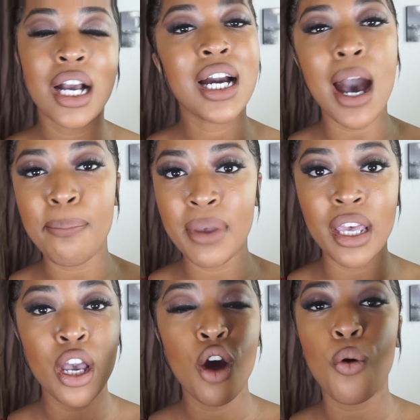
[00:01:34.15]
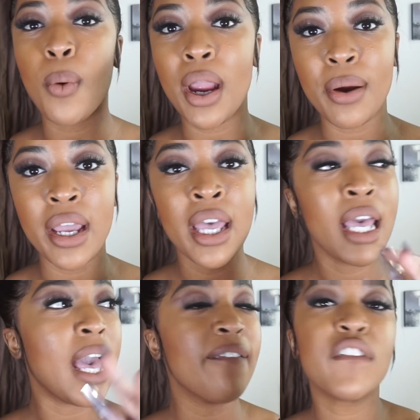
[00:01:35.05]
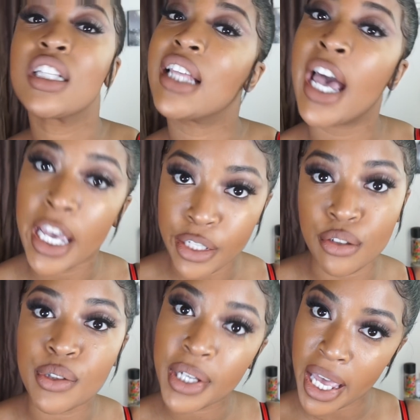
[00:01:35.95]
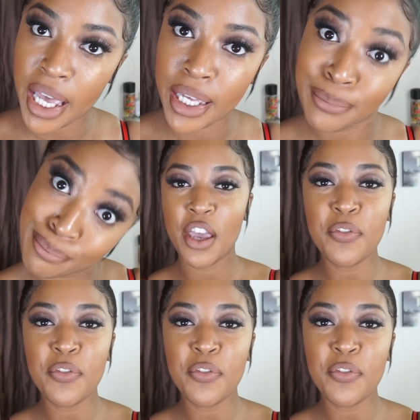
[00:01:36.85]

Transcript: cop it, wear it, and the haters, okay?